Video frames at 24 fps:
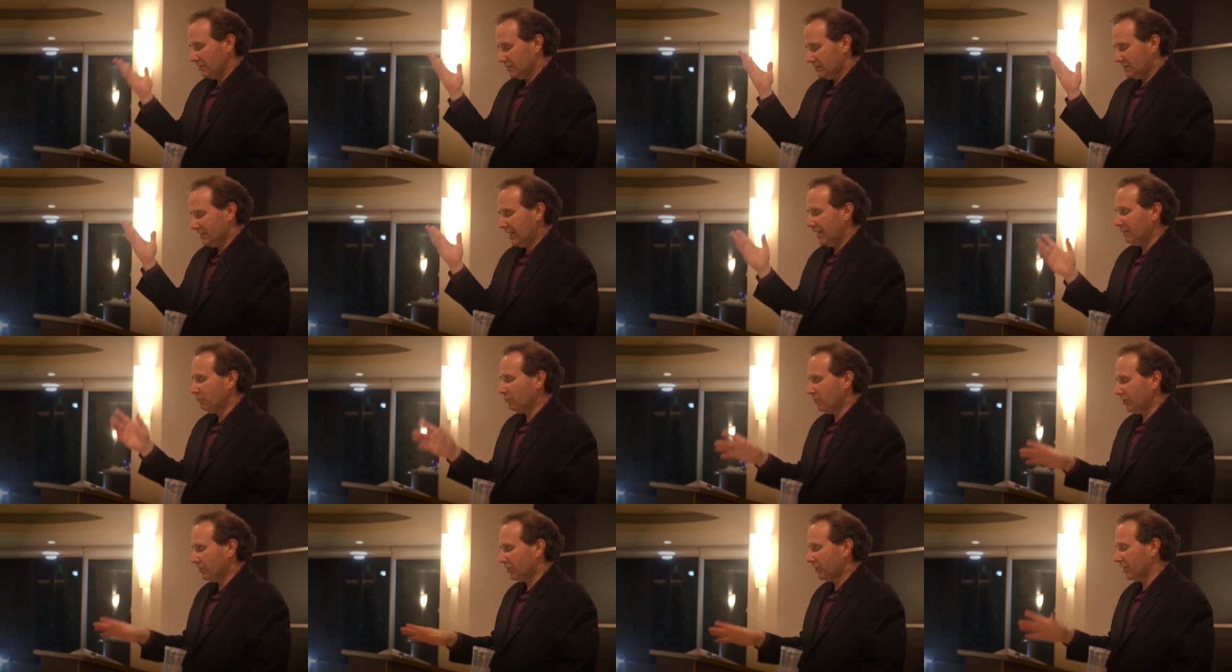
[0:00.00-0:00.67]

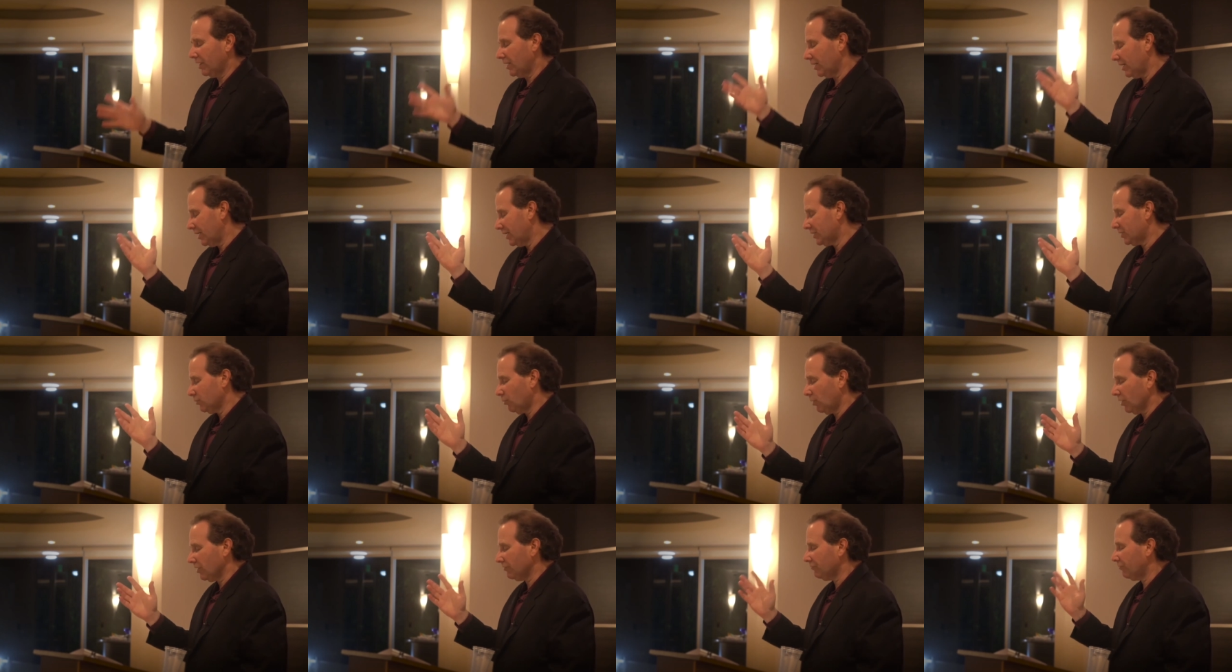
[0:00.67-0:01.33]
Same with uh,
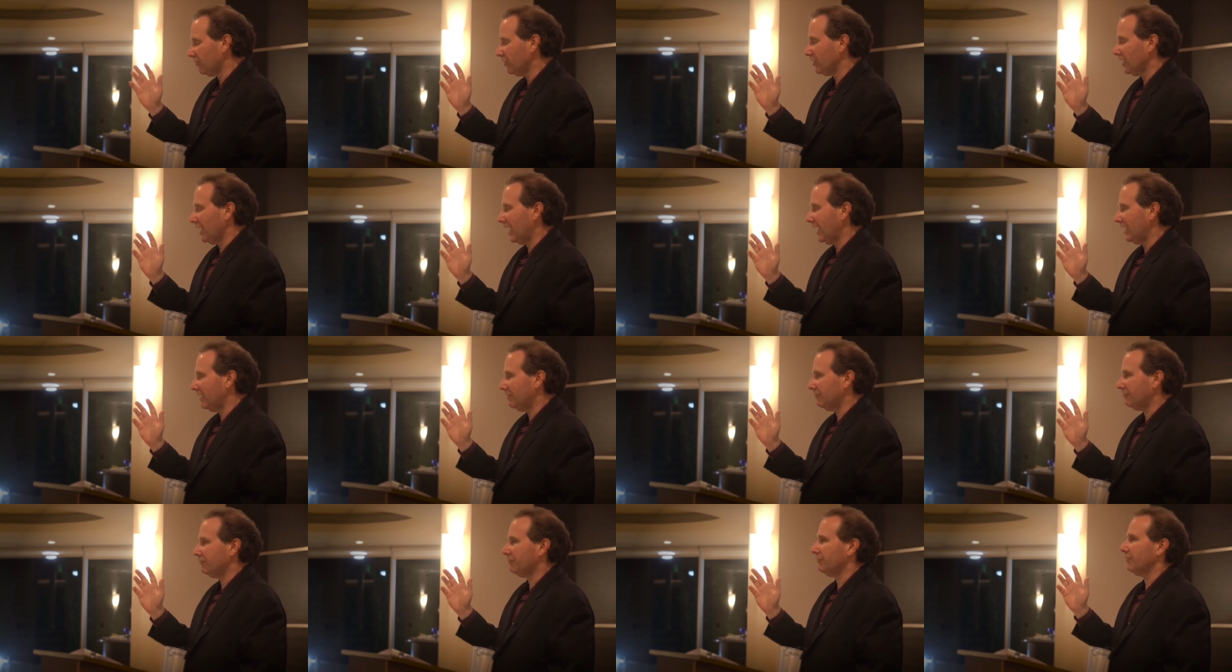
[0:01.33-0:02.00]
It's a Wonderful
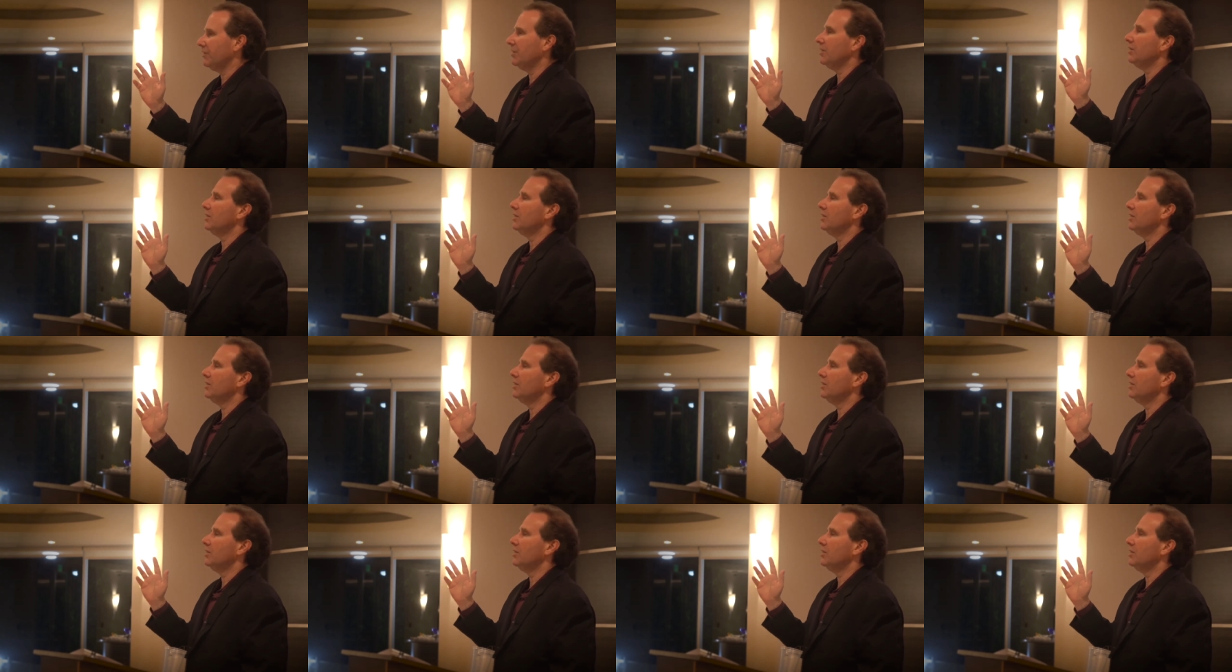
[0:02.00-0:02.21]
Life.